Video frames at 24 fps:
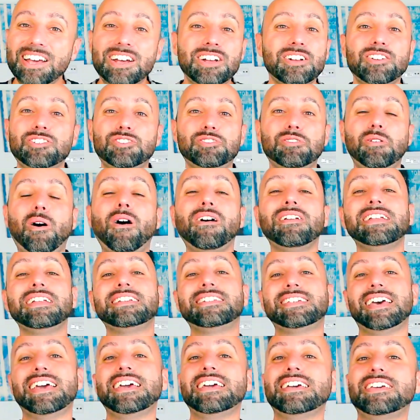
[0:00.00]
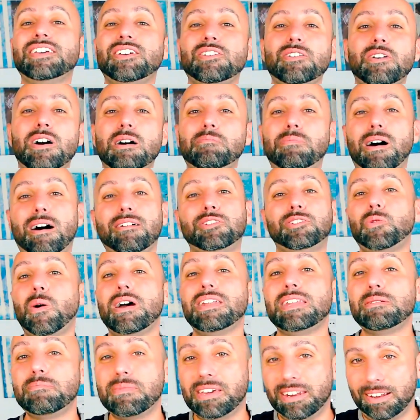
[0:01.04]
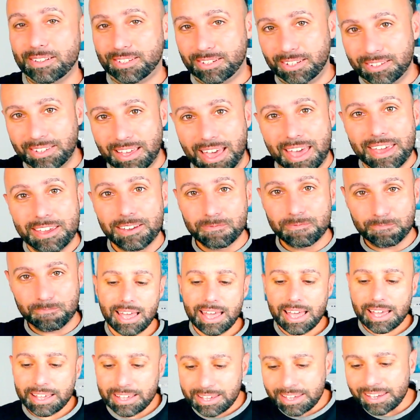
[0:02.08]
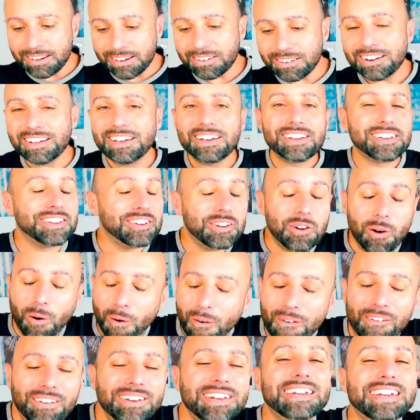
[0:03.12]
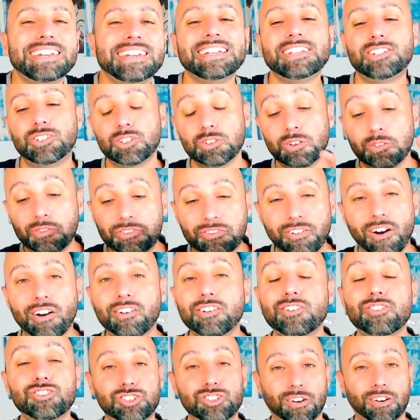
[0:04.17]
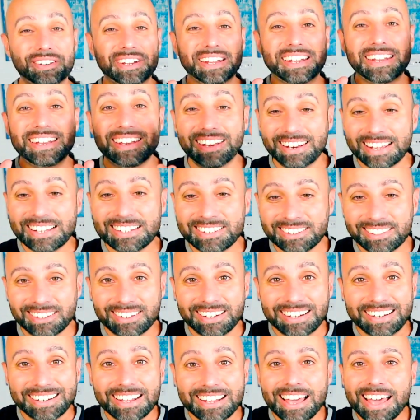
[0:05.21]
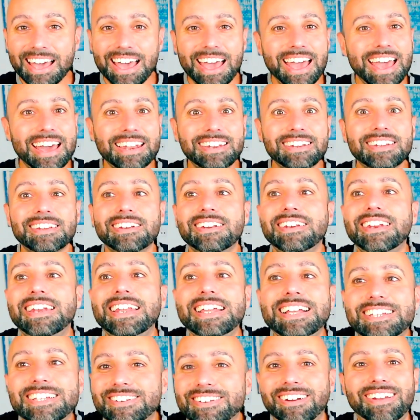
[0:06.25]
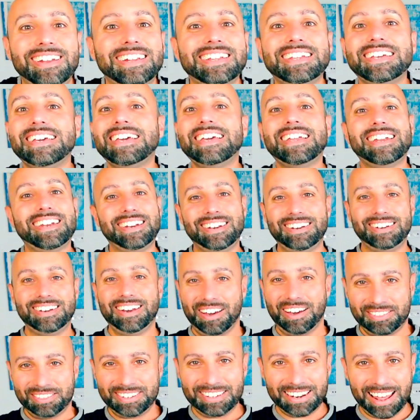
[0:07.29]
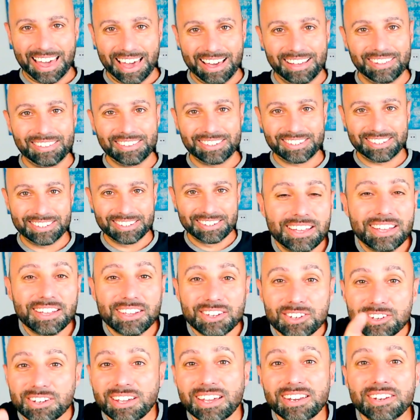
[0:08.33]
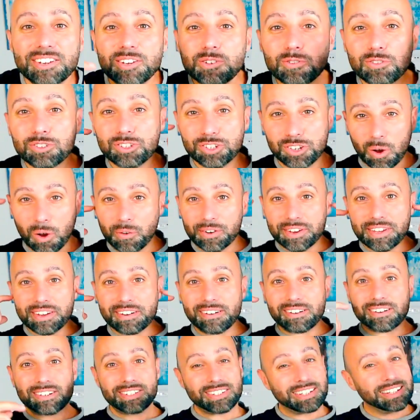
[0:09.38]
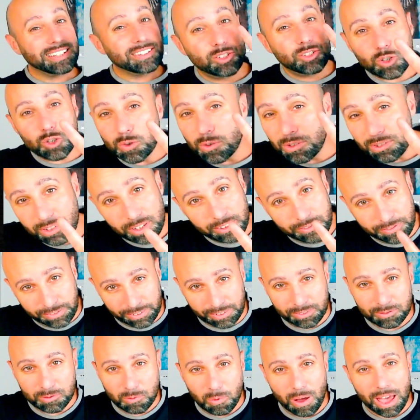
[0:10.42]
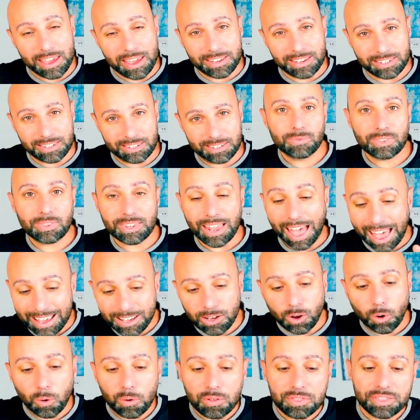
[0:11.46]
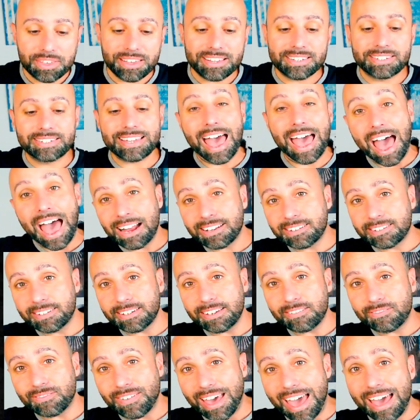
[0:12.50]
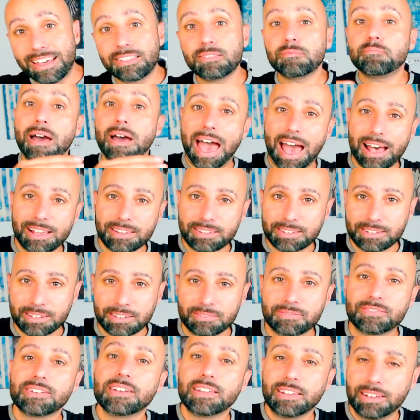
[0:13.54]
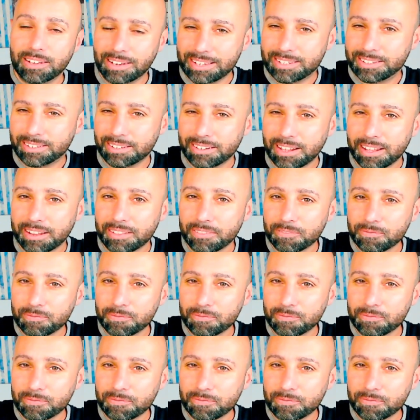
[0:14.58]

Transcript: should only take you about 20 minutes a day. Here, you only need to focus on listening and literally nothing else. You can use your ears in 2 different ways. I call this active and passive listening.